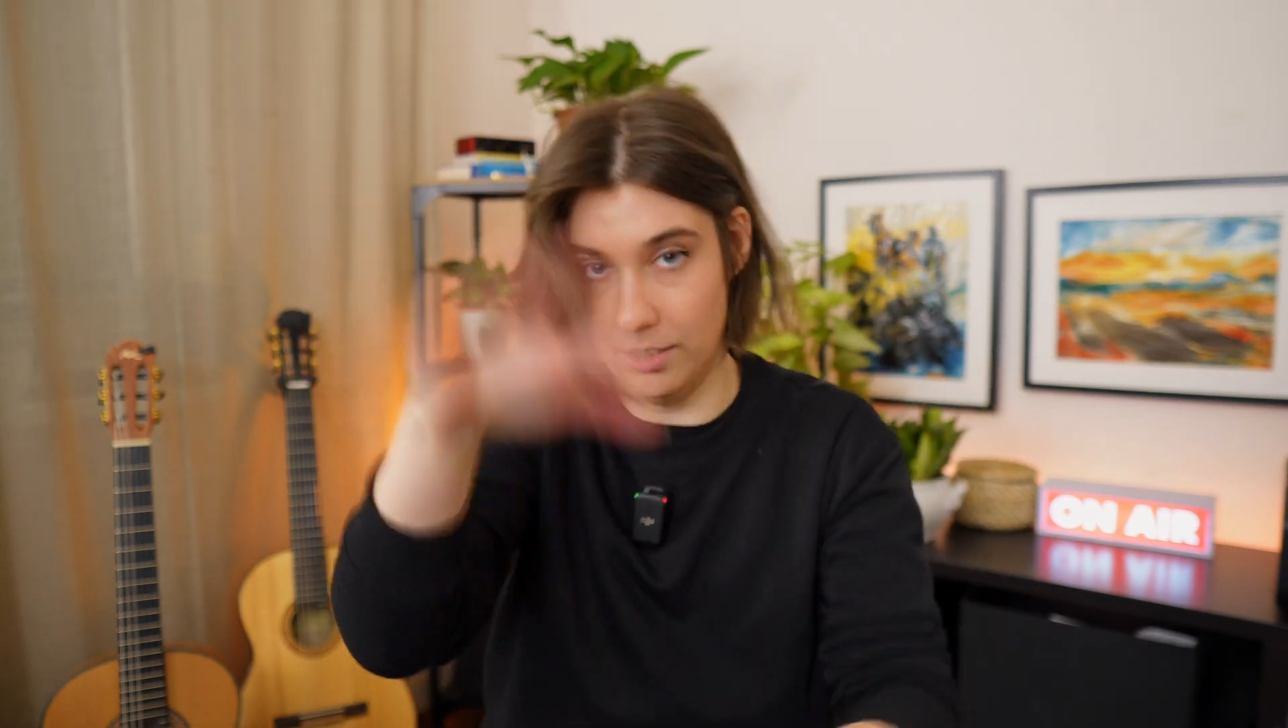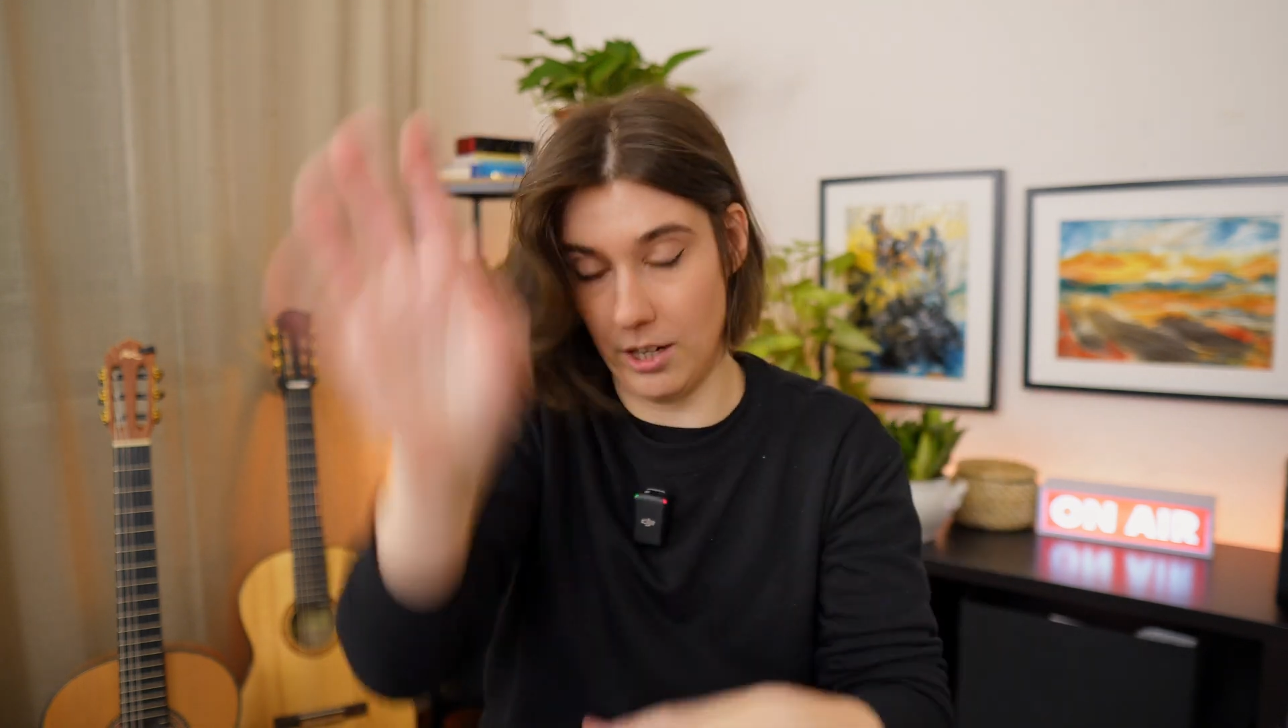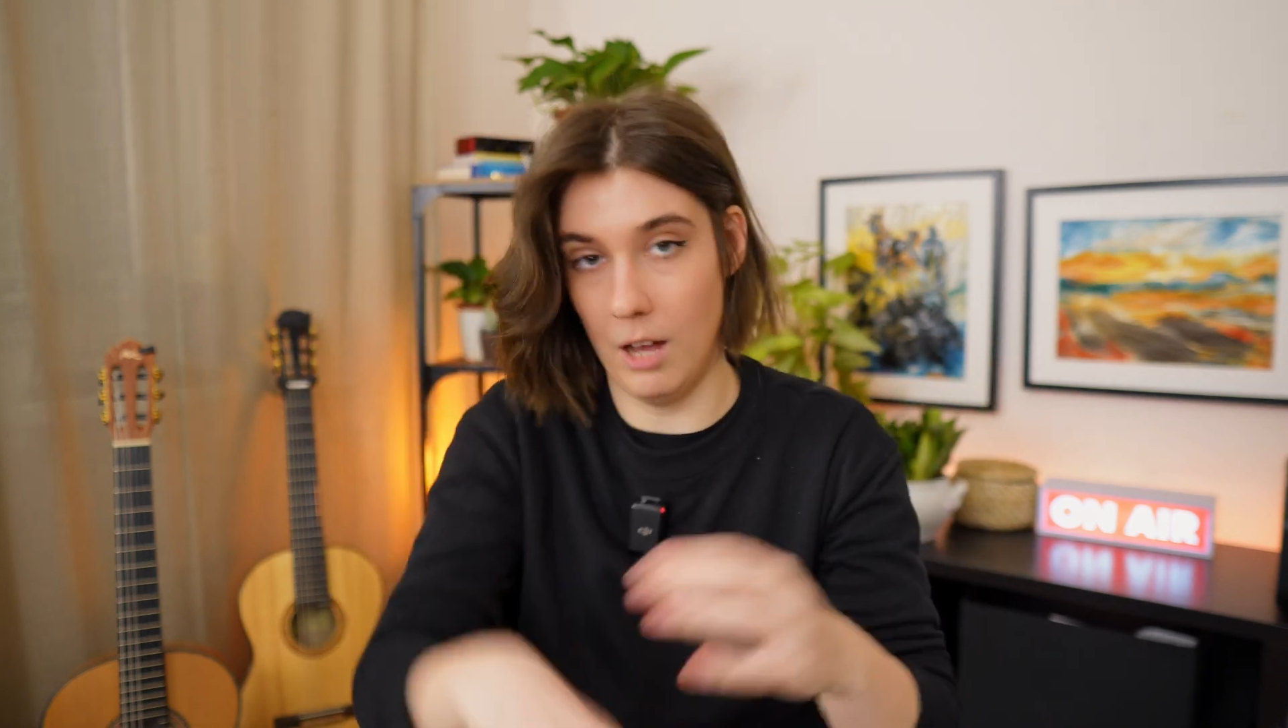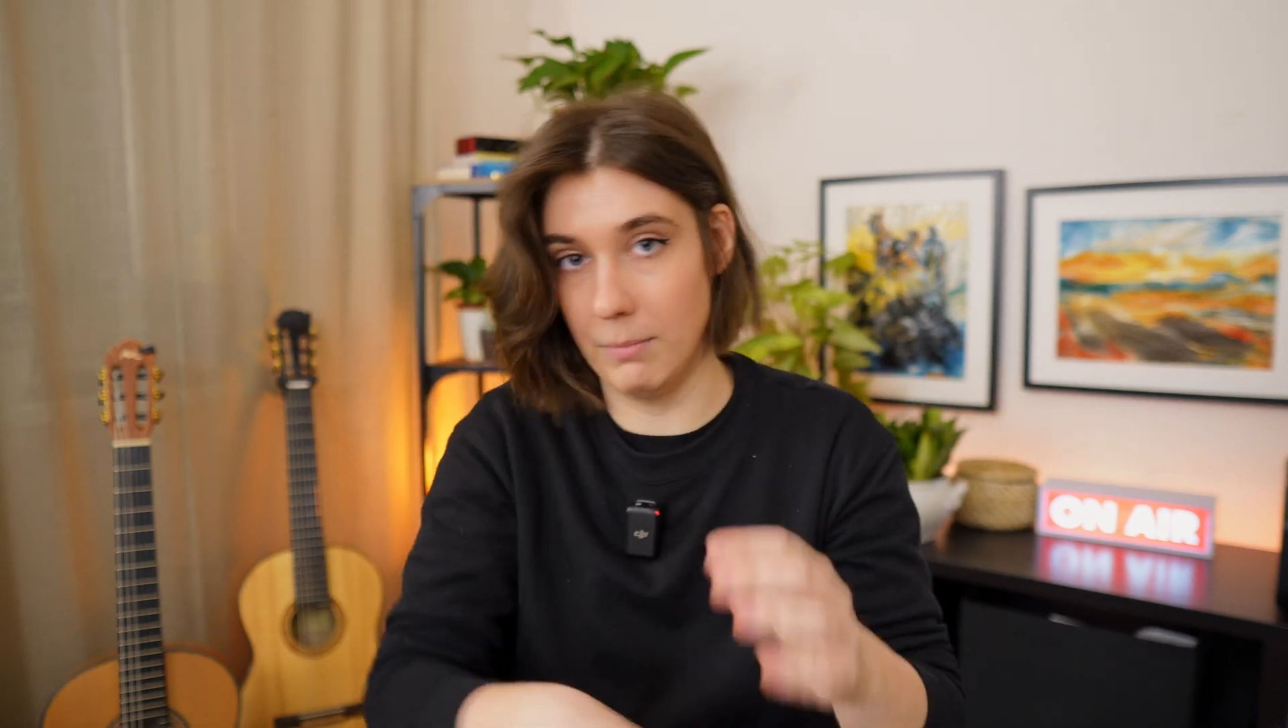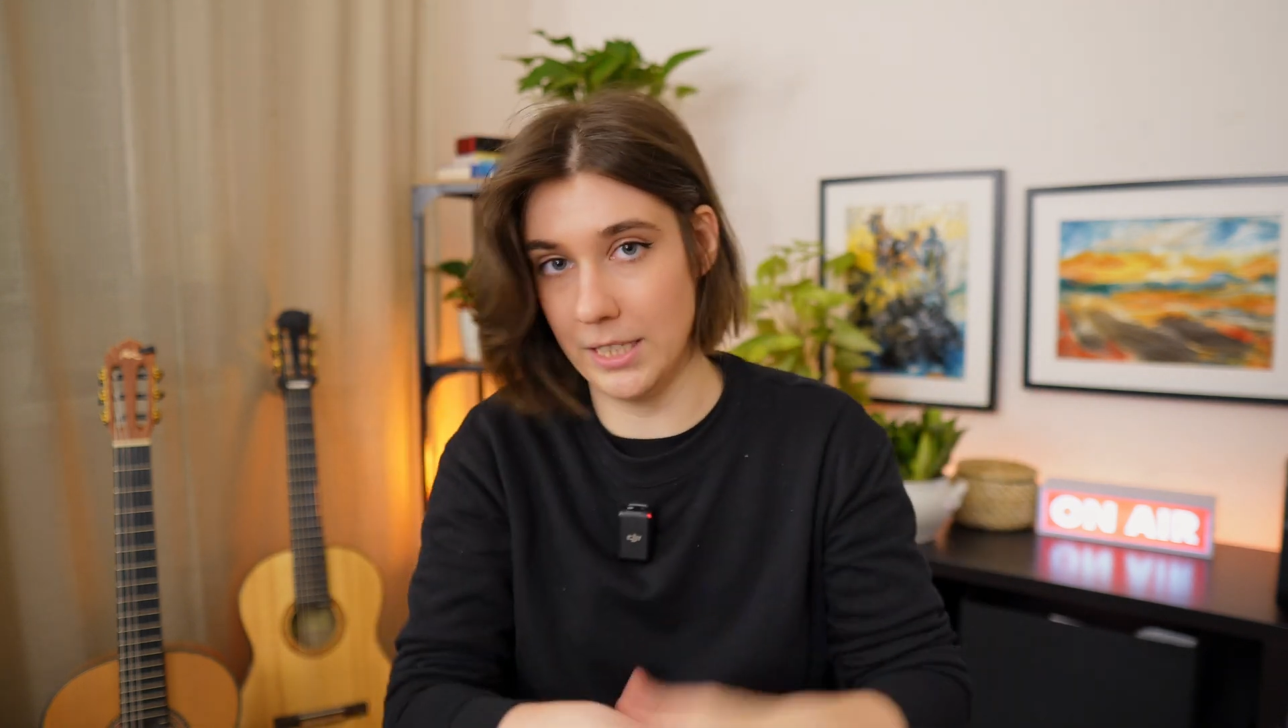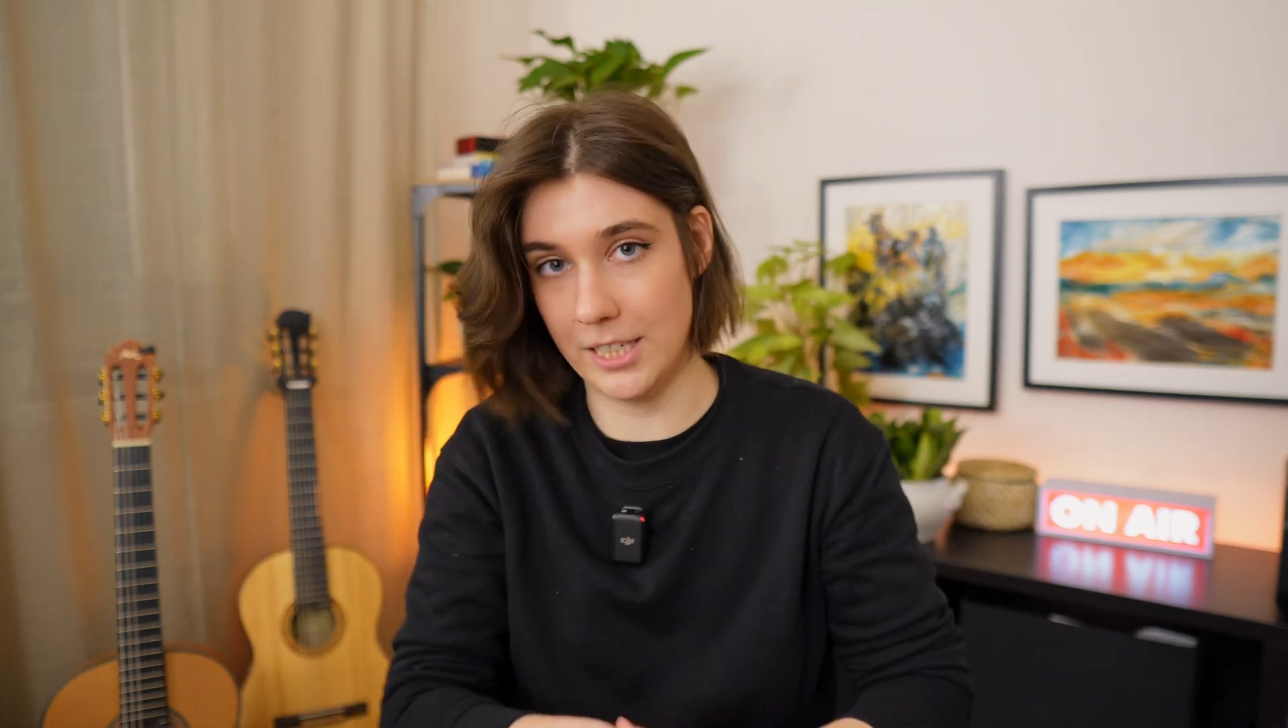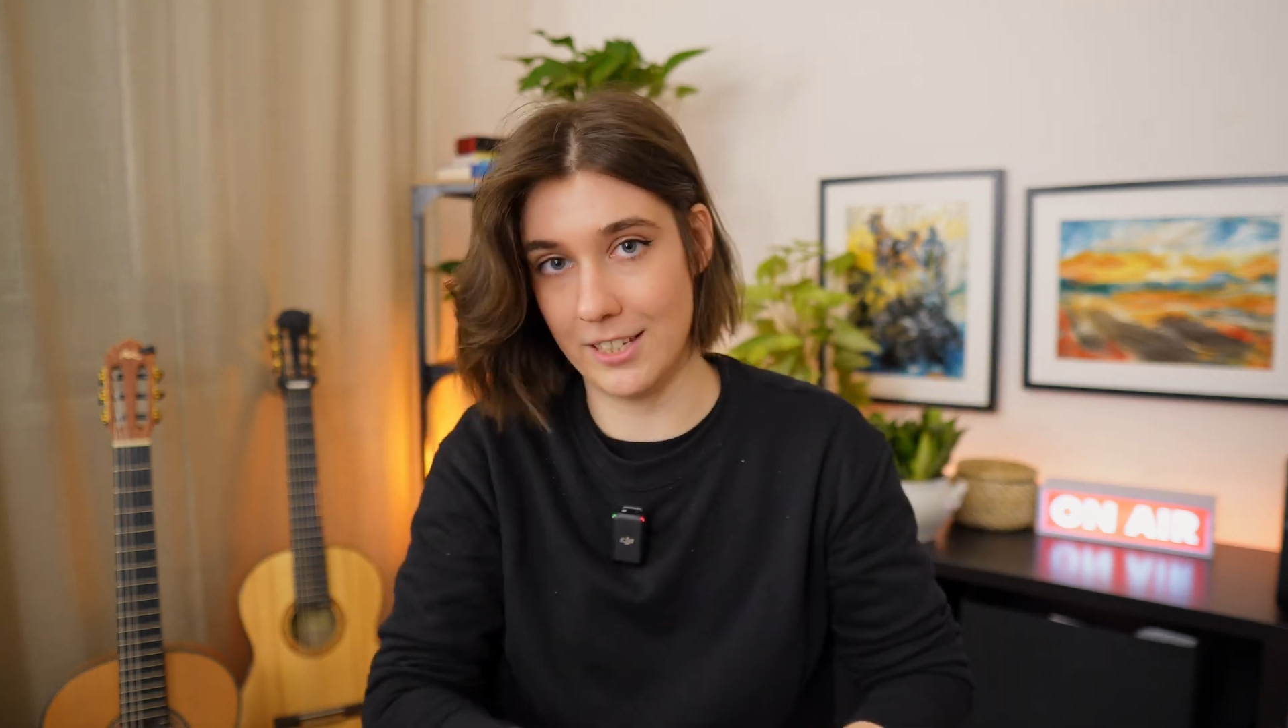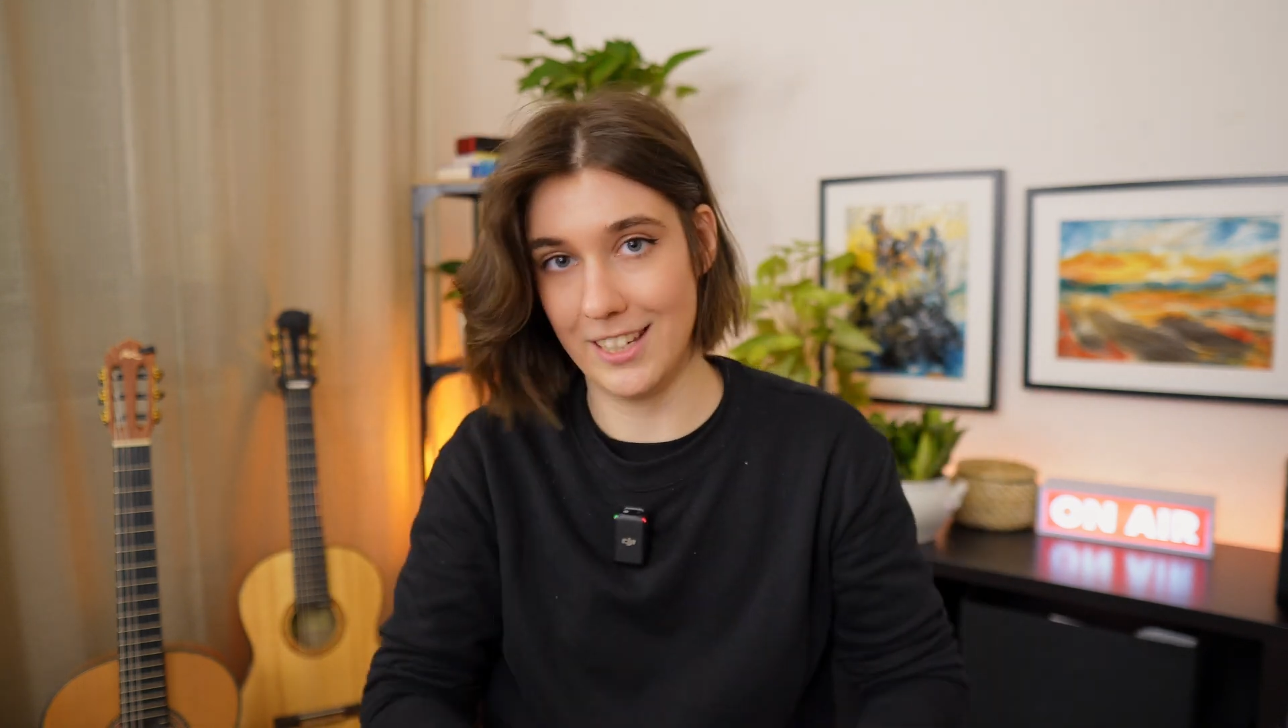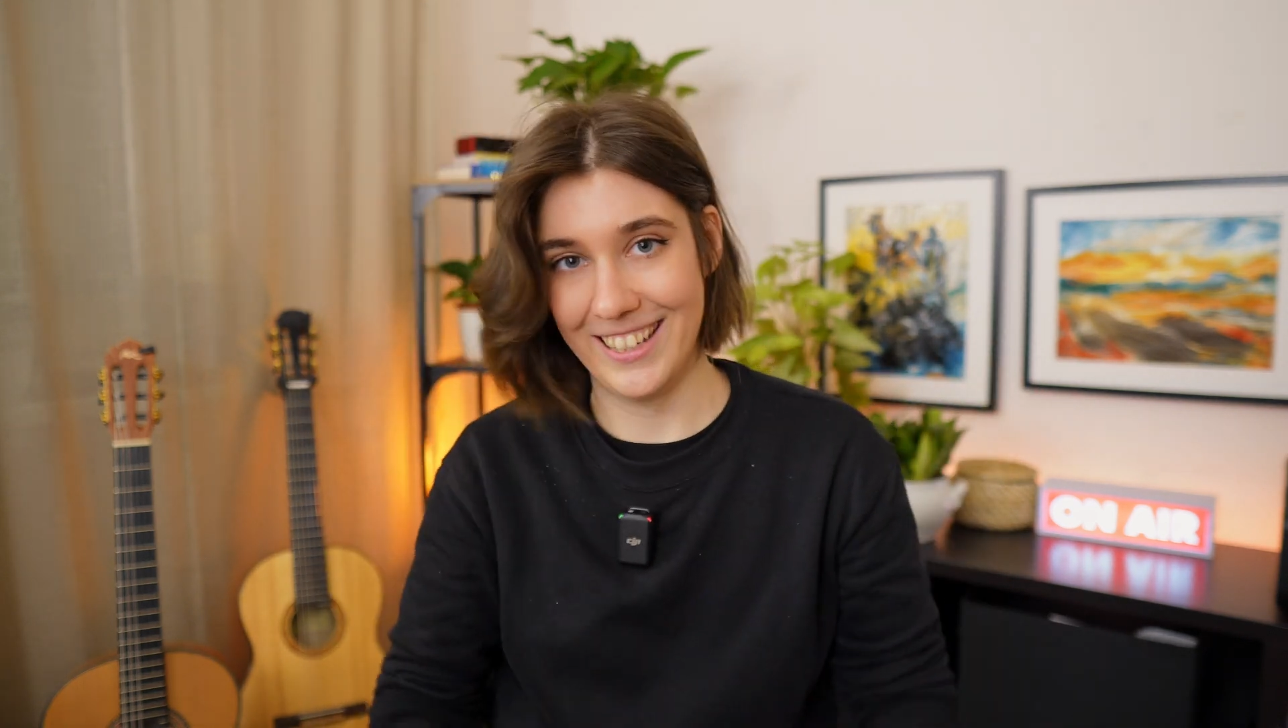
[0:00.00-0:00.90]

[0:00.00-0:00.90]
the comments.